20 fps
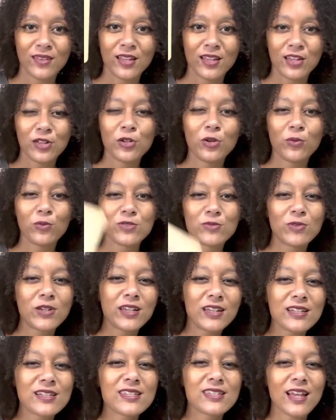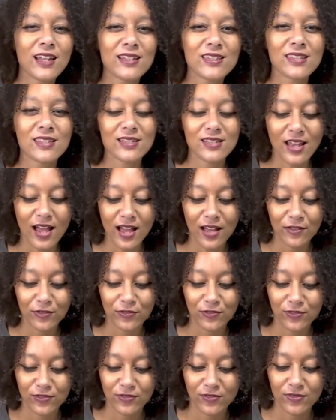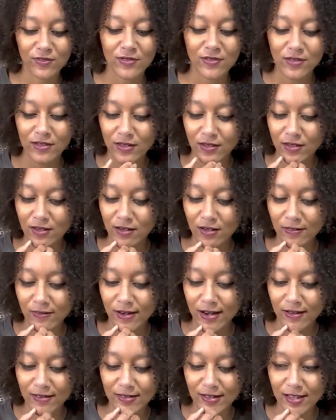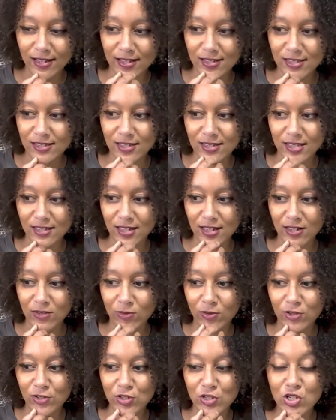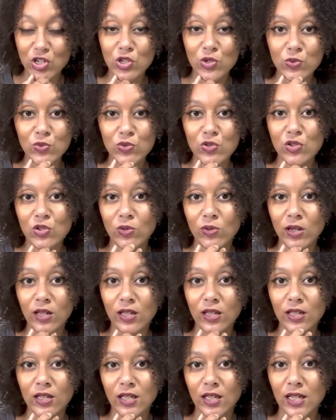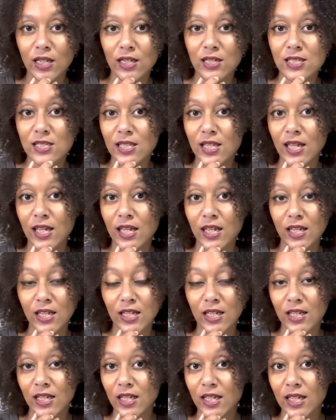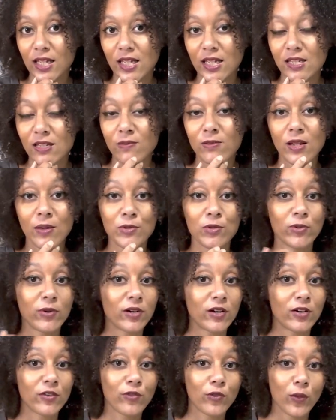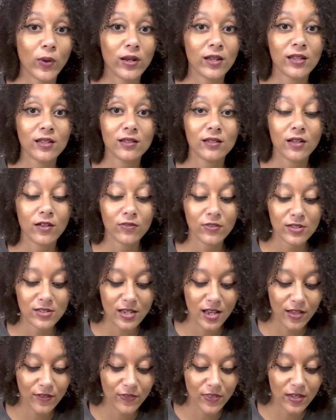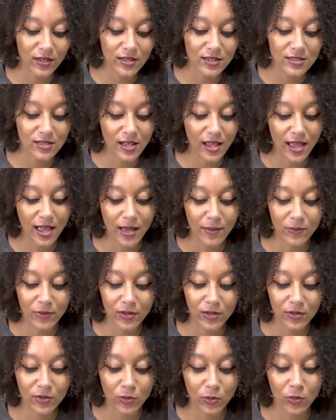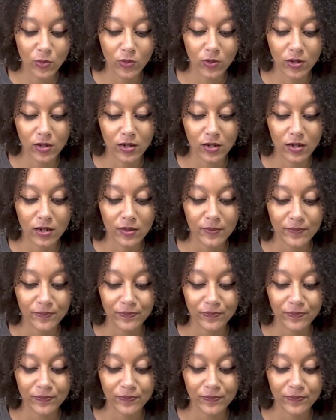We can sense the death around us. It's like we're in tune to it. And it's like sometimes we're avoidant of the death that needs to happen, or